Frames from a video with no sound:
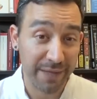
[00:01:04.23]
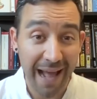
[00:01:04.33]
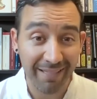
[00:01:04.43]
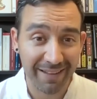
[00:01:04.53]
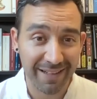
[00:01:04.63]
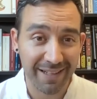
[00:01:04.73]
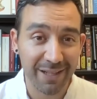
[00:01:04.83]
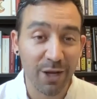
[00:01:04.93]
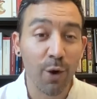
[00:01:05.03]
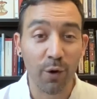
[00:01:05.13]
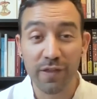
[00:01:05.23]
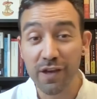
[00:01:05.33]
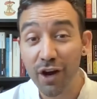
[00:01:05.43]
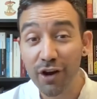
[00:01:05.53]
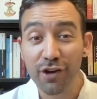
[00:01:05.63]
reality or
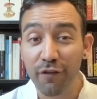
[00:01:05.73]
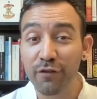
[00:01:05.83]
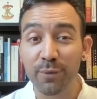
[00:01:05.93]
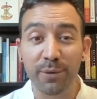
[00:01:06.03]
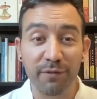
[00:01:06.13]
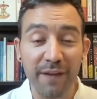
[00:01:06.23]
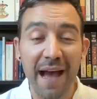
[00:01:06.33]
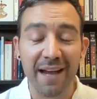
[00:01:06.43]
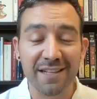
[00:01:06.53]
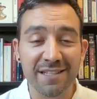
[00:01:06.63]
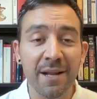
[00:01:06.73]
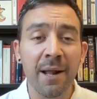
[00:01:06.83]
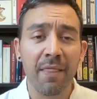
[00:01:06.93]
the uncomfortable fact